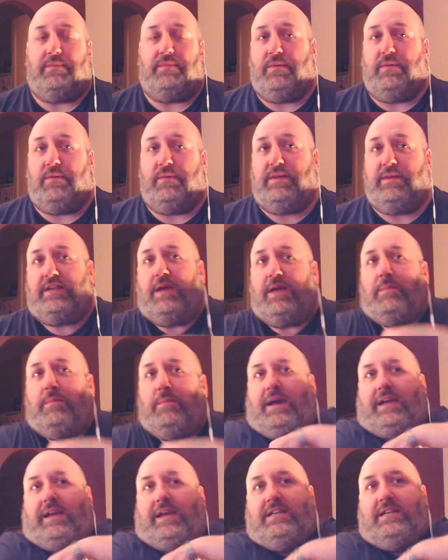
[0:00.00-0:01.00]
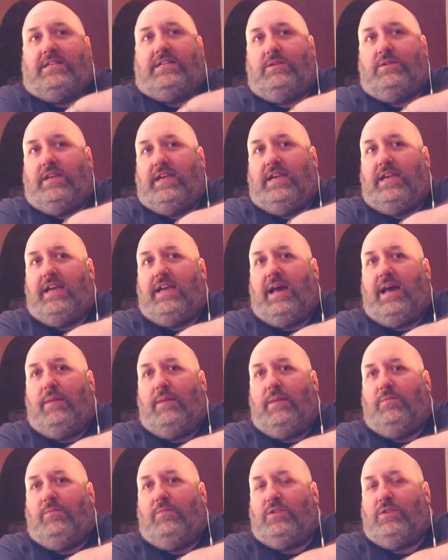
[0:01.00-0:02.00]
But when we get back into
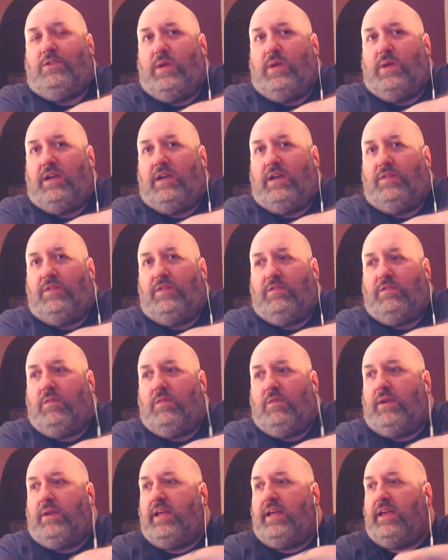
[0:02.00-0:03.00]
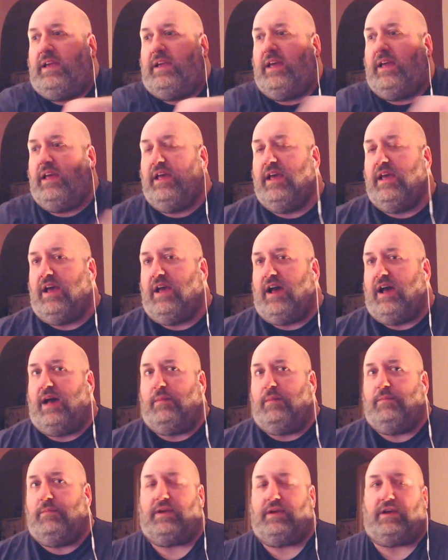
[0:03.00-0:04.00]
the swing of the Europa League,
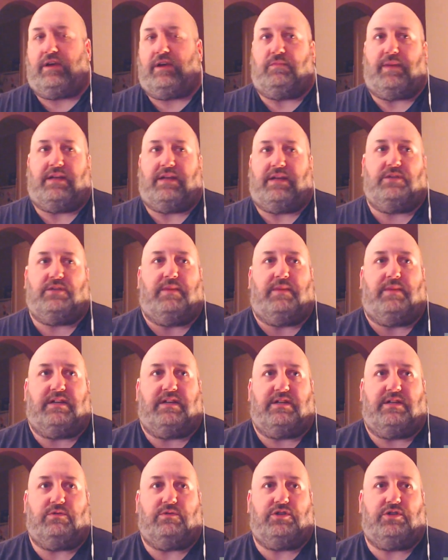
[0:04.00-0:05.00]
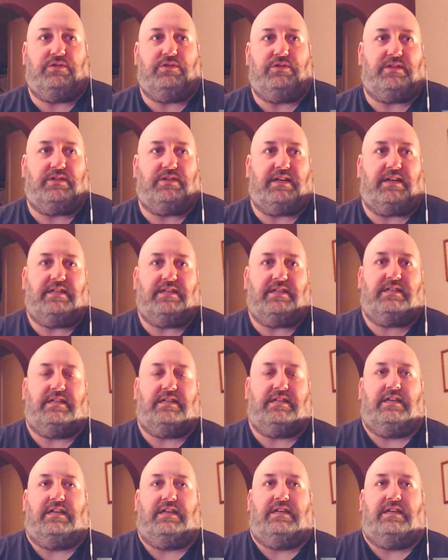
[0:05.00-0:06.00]
it goes back to Mondays or Tuesdays.
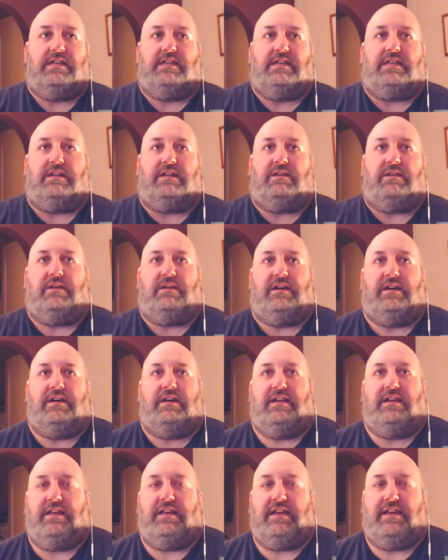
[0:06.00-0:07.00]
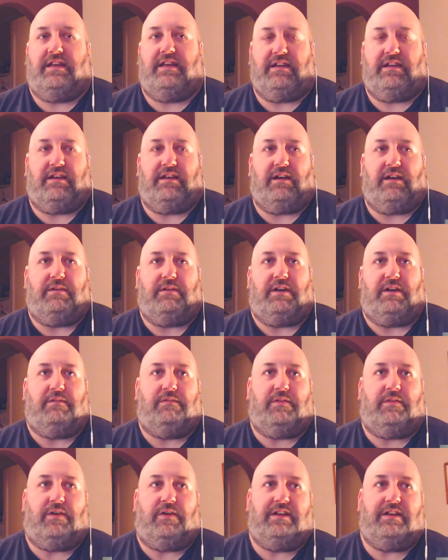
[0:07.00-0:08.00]
So you can go
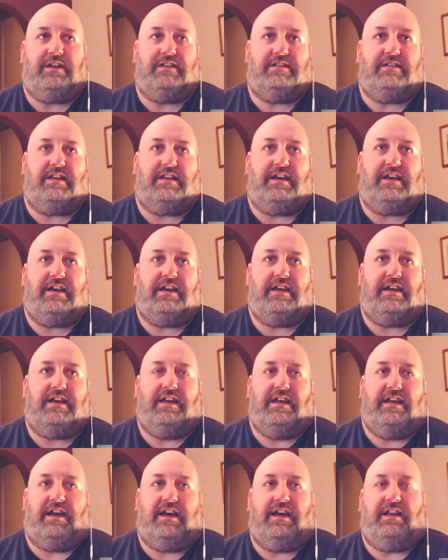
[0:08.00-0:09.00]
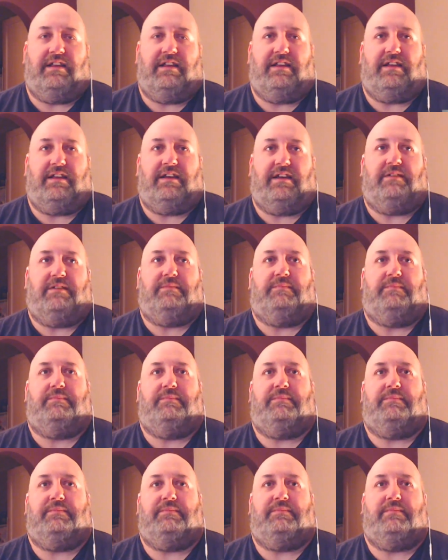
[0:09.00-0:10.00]
and find us there. And
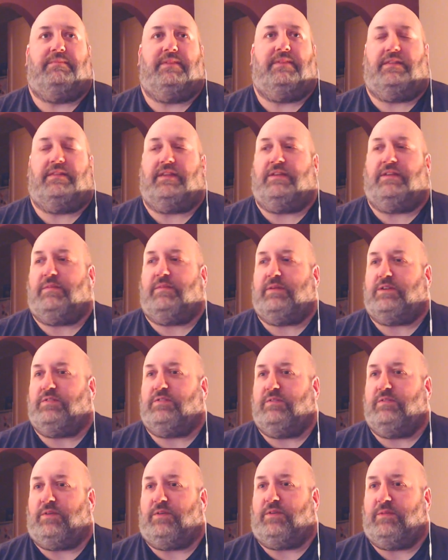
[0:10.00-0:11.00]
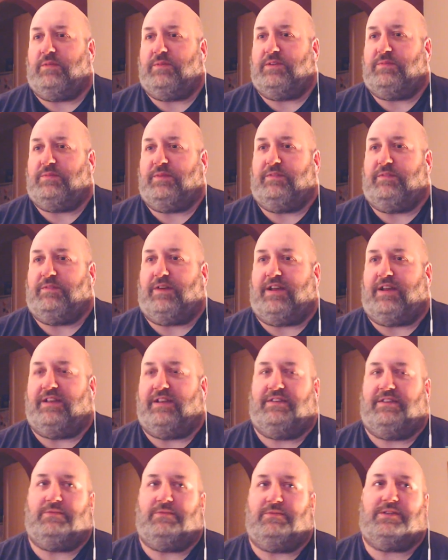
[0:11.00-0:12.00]
thank you very much for inviting me. It's been fun.
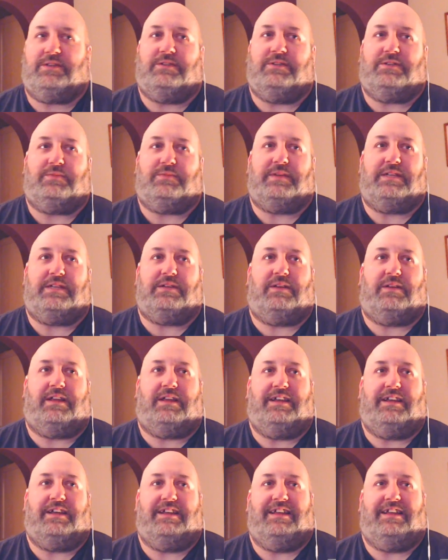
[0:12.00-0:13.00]
It's always good to speak to Ola.